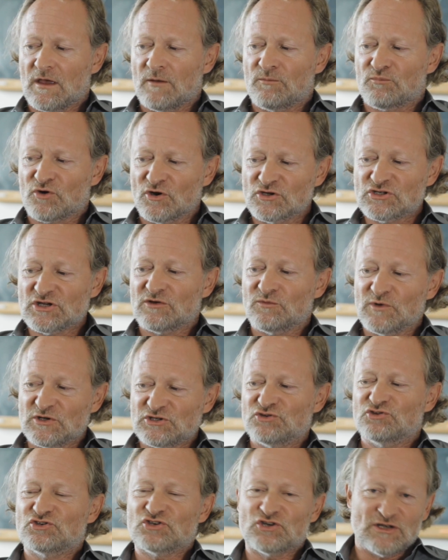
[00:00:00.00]
A project
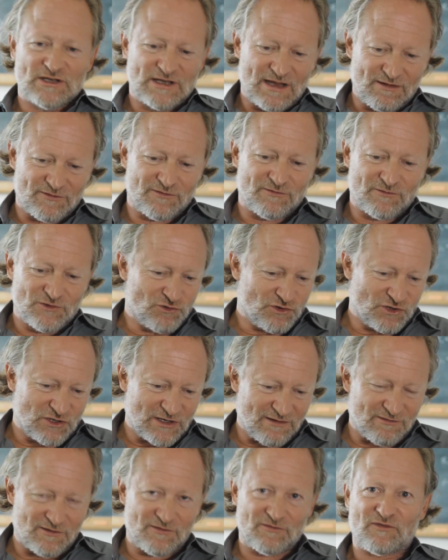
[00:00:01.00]
which you should never, you could
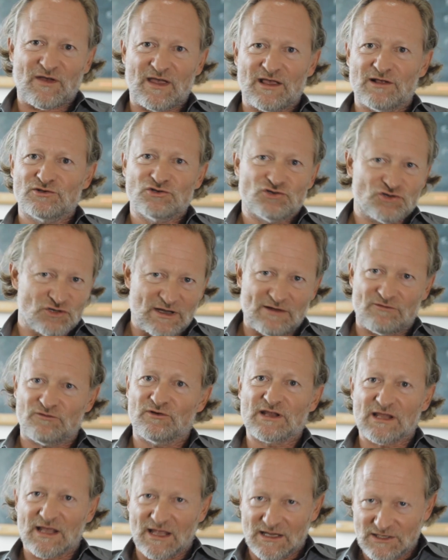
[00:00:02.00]
never fail, you should
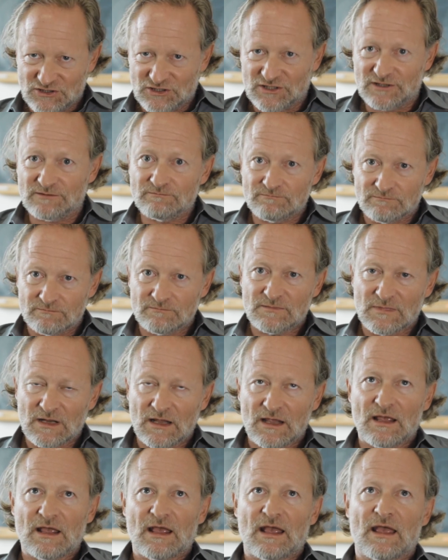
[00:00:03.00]
never engage in.
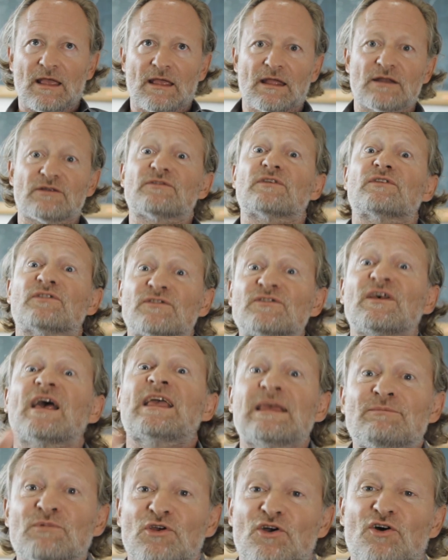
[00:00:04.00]
It's the
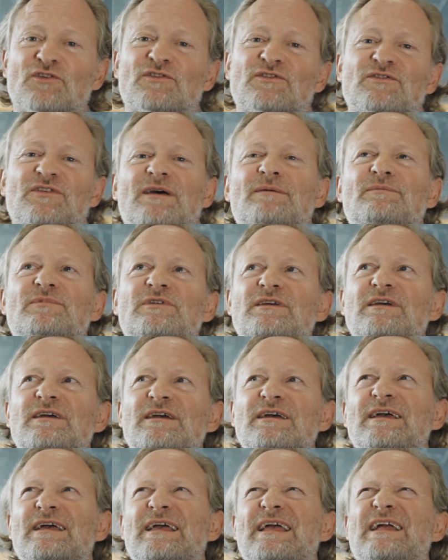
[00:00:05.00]
same concept.
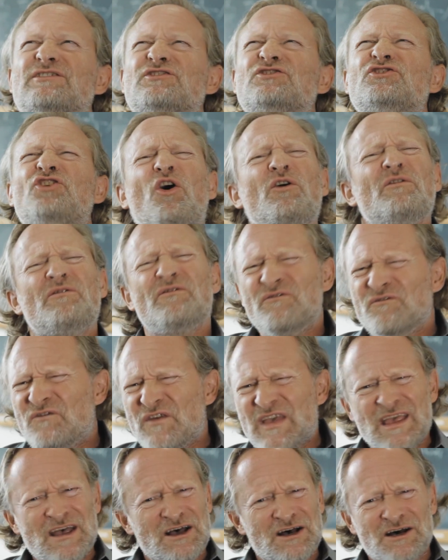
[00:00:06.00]
It's not
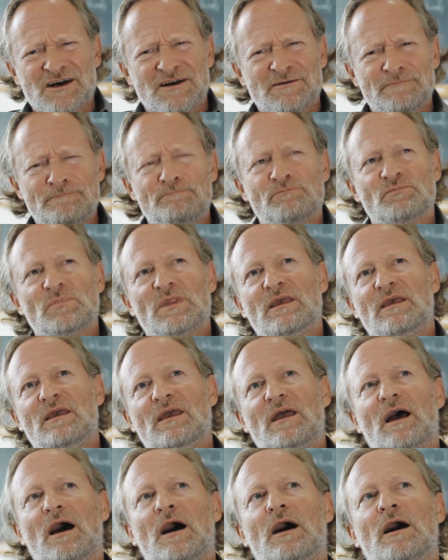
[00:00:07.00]
fear,
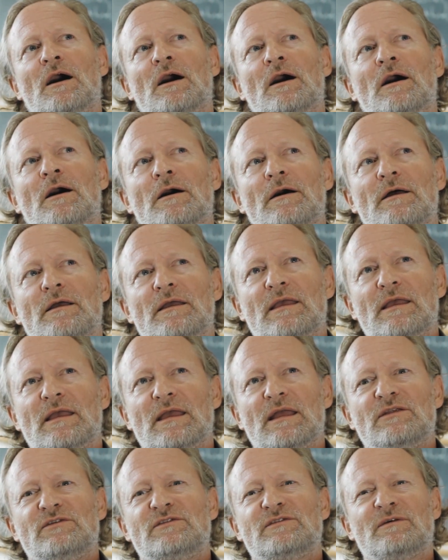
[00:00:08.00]
uh,
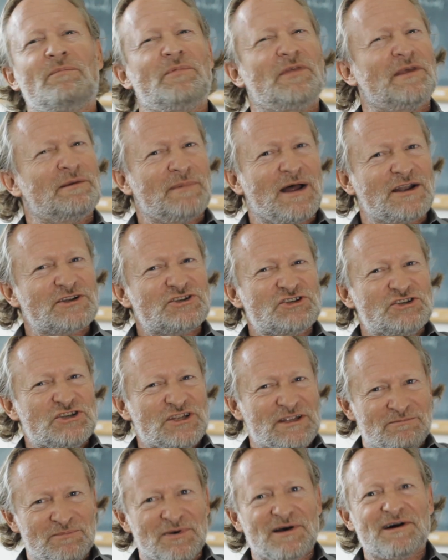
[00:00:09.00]
it's something much
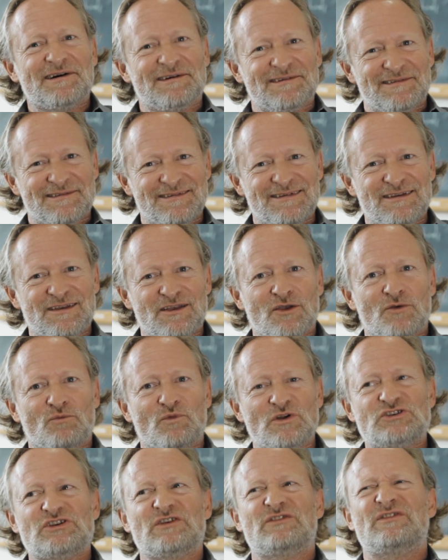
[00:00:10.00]
deeper,
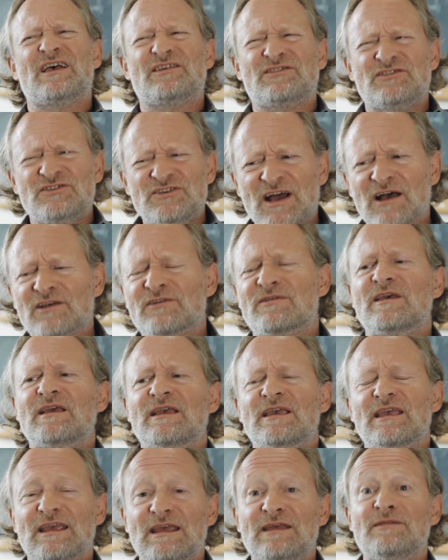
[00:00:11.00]
which is there's
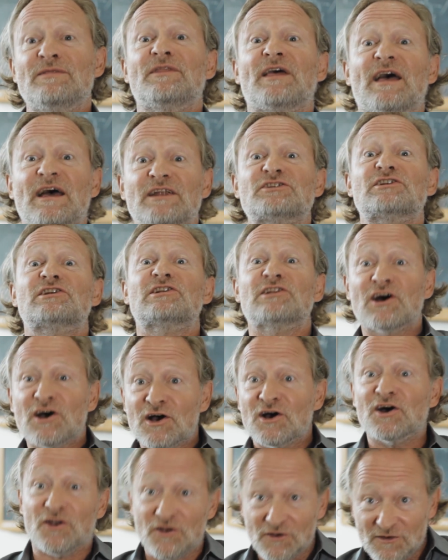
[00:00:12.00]
nothing in there to
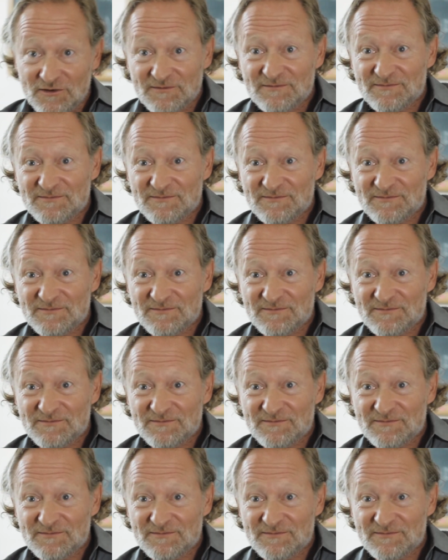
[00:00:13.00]
learn.